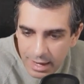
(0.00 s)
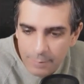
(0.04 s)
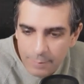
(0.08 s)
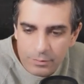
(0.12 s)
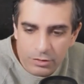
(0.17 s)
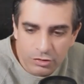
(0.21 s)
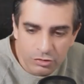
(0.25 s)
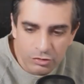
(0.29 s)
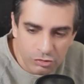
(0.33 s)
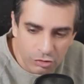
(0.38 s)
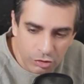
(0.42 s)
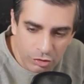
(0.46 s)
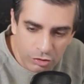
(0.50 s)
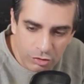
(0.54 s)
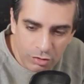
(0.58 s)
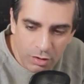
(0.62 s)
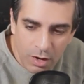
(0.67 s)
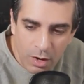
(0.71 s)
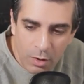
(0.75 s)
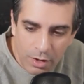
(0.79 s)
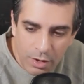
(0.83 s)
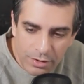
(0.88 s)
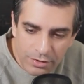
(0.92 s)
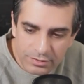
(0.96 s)
Happy to show
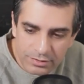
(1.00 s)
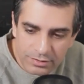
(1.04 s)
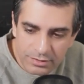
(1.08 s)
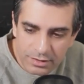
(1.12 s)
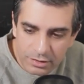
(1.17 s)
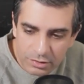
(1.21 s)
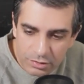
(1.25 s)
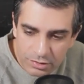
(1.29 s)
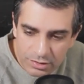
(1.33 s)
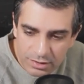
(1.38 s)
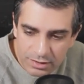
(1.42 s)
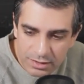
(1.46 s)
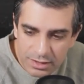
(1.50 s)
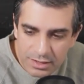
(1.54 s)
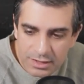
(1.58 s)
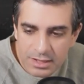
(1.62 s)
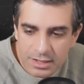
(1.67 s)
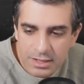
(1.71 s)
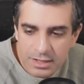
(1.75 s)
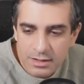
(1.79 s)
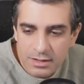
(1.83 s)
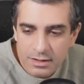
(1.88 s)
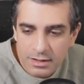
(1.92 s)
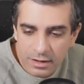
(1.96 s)
you how others are using
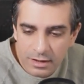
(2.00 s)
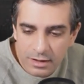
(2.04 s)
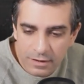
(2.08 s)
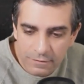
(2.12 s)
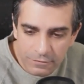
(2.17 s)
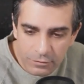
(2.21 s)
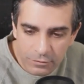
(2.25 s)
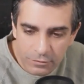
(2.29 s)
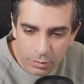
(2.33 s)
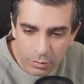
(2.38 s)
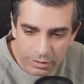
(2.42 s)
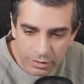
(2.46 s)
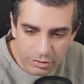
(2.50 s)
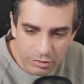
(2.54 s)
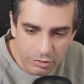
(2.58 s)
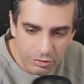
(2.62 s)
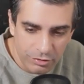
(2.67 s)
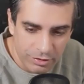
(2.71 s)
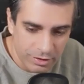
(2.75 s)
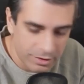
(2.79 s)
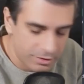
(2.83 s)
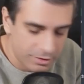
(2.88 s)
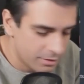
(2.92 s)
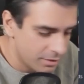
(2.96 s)
this if you are
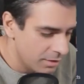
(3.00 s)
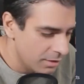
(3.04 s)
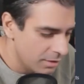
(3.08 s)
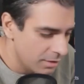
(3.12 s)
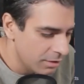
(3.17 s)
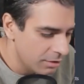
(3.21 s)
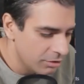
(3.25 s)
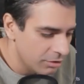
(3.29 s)
curious.